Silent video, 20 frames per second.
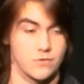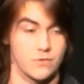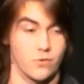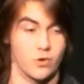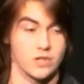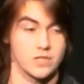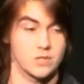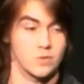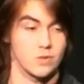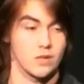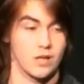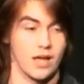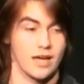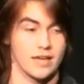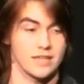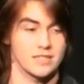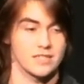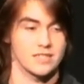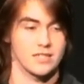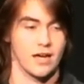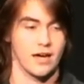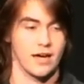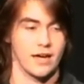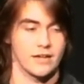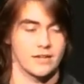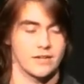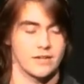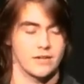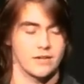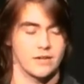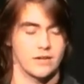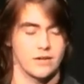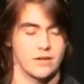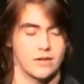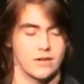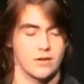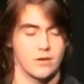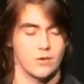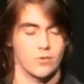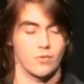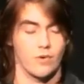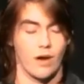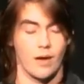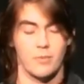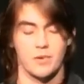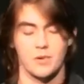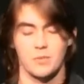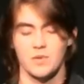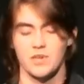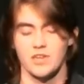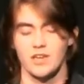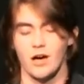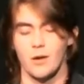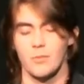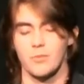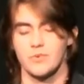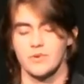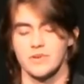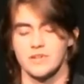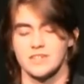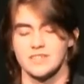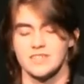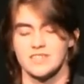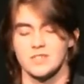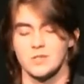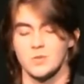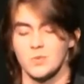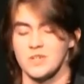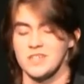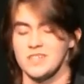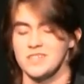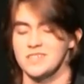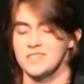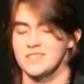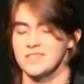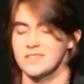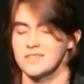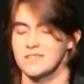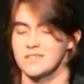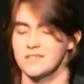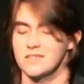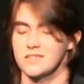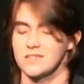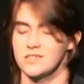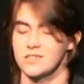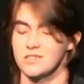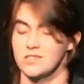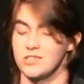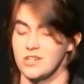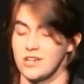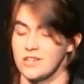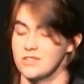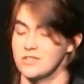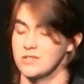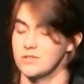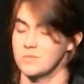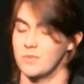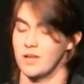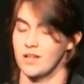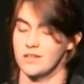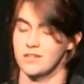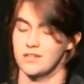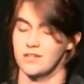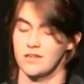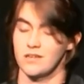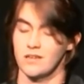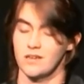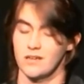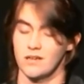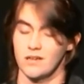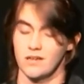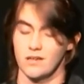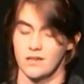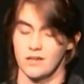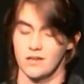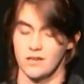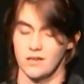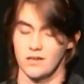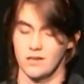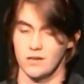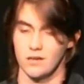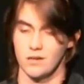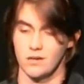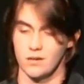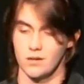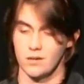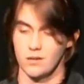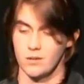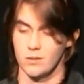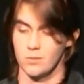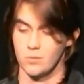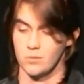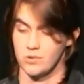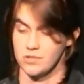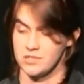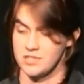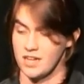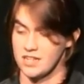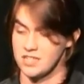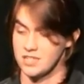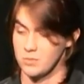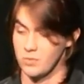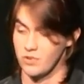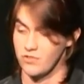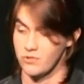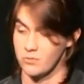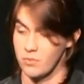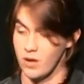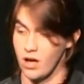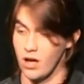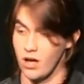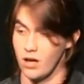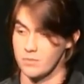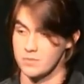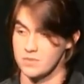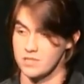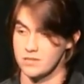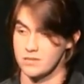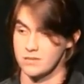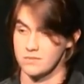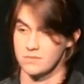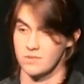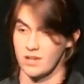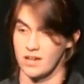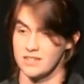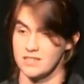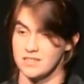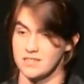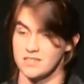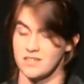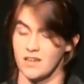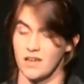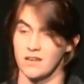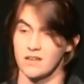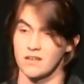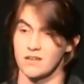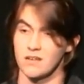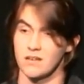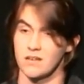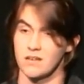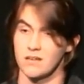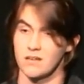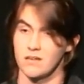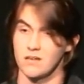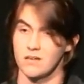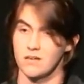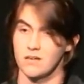But your voice will lie inside, wrapping me up in its sweet, gentle melody, protecting me from harm till night is done.